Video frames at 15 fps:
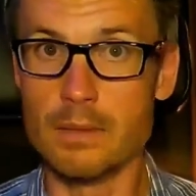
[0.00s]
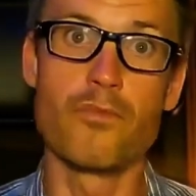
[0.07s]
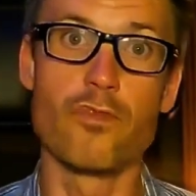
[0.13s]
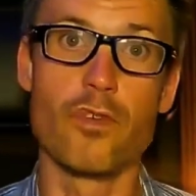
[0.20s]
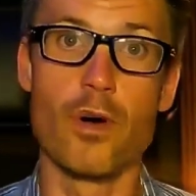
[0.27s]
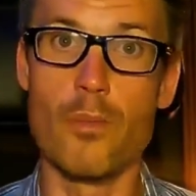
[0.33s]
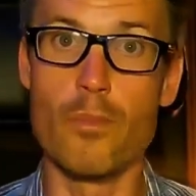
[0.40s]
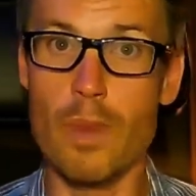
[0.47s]

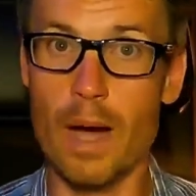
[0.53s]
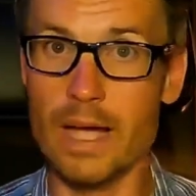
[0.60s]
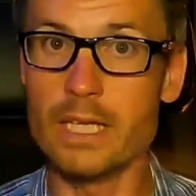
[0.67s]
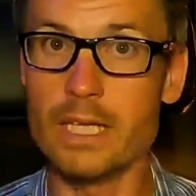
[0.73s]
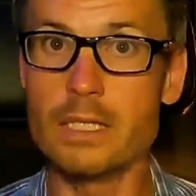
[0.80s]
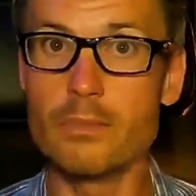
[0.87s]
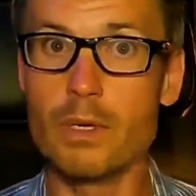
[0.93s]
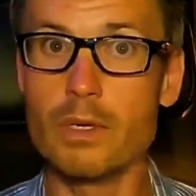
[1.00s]
From my
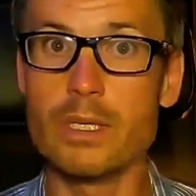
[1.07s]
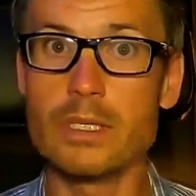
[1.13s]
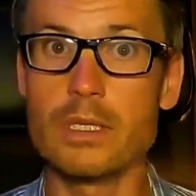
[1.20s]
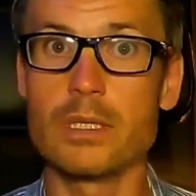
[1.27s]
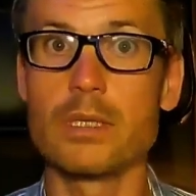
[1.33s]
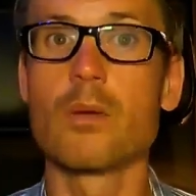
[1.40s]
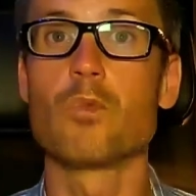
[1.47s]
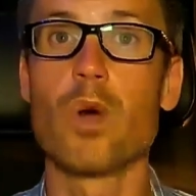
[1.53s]

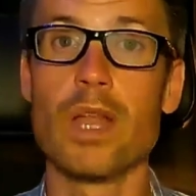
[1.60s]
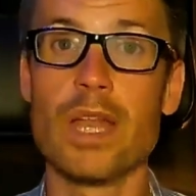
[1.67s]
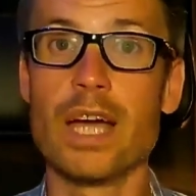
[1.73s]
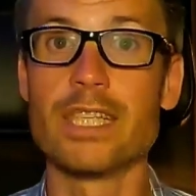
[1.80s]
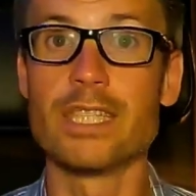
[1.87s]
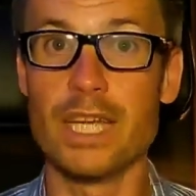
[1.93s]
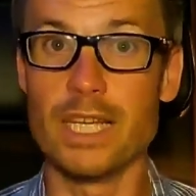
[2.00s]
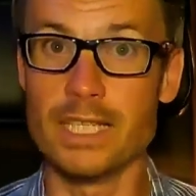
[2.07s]
experience, when I
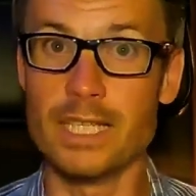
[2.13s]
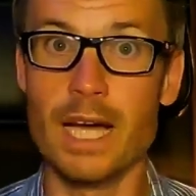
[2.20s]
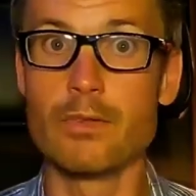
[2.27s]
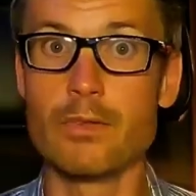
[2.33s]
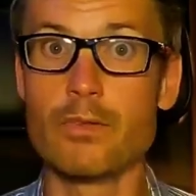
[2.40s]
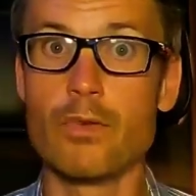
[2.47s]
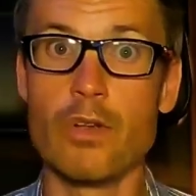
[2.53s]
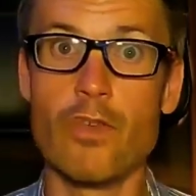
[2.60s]
take time
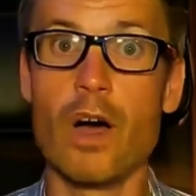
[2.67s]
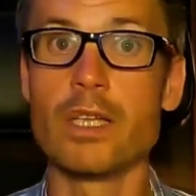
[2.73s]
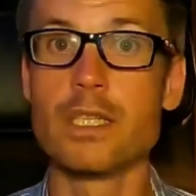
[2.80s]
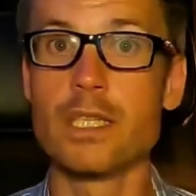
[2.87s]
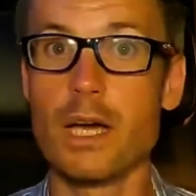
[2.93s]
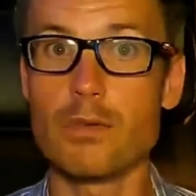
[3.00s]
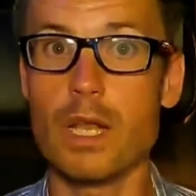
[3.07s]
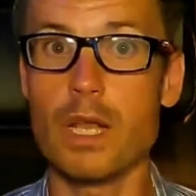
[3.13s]
to refine
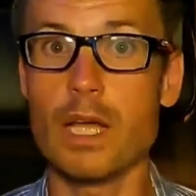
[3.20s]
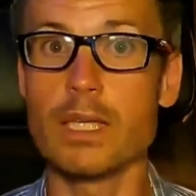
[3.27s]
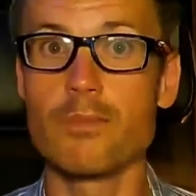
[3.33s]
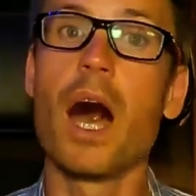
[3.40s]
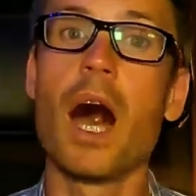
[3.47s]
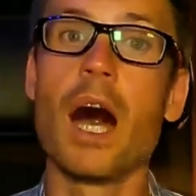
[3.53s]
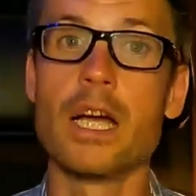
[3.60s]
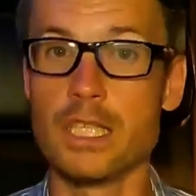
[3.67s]
the outline,
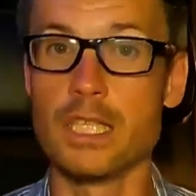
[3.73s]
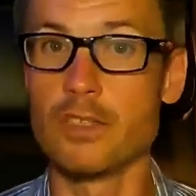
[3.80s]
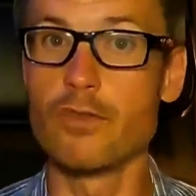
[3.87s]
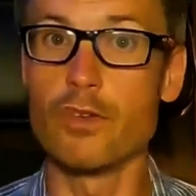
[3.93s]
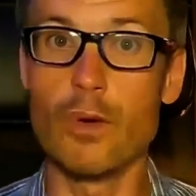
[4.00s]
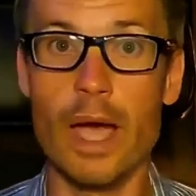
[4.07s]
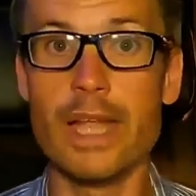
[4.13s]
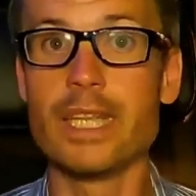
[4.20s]
I need
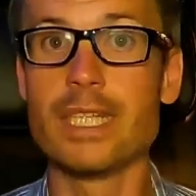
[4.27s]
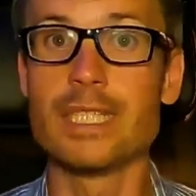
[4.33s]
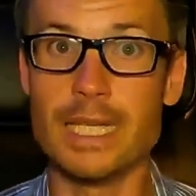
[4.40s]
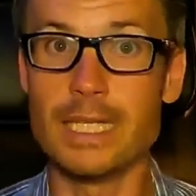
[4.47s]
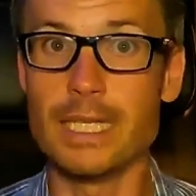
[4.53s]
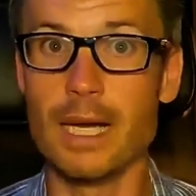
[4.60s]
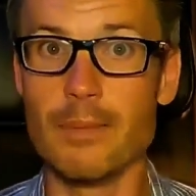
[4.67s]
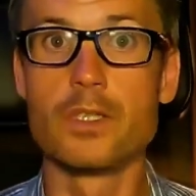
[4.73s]
few edits
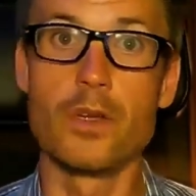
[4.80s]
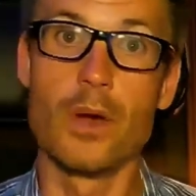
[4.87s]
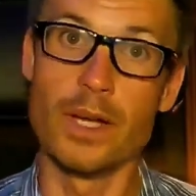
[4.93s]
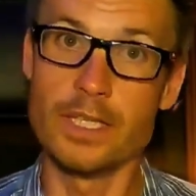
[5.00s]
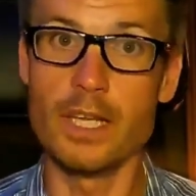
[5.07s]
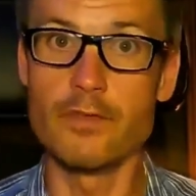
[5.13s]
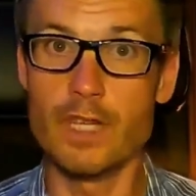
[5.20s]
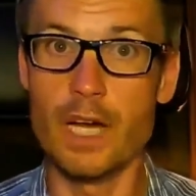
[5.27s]
later, so I
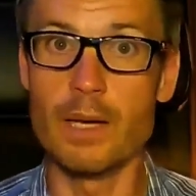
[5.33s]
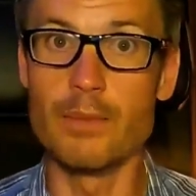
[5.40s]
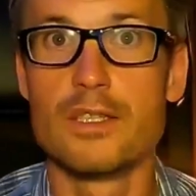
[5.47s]
save time.